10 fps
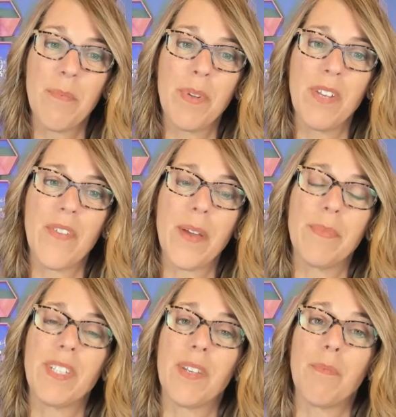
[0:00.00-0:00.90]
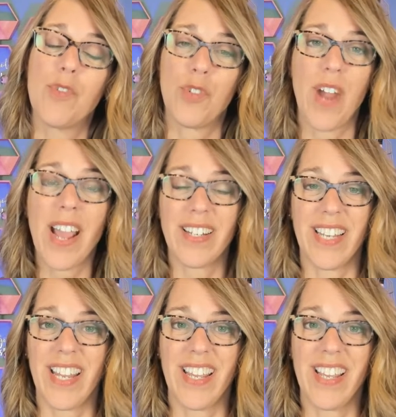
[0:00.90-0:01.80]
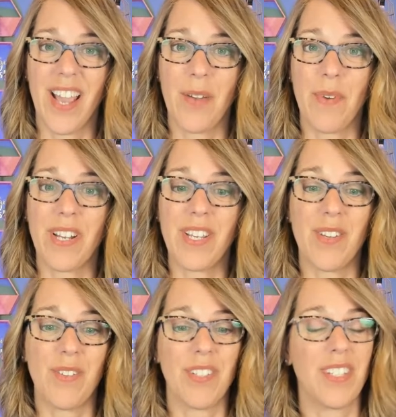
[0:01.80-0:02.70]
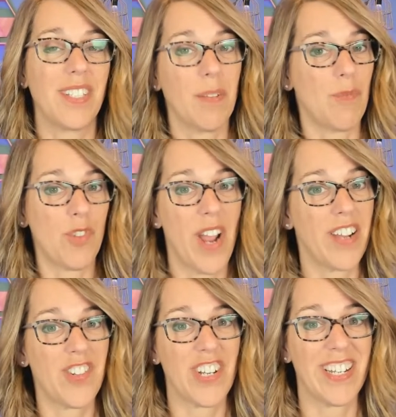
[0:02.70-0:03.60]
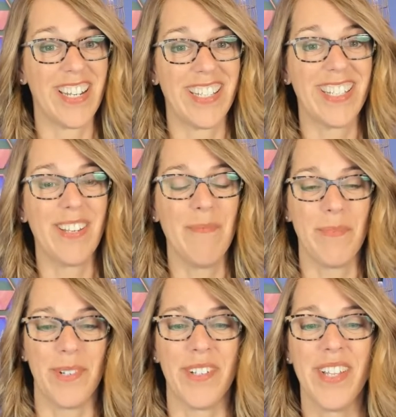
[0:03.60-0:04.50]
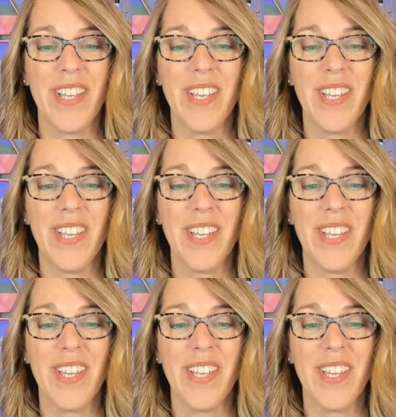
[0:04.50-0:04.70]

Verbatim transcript: but if I'm subtracting, I wanna use the subtraction symbol.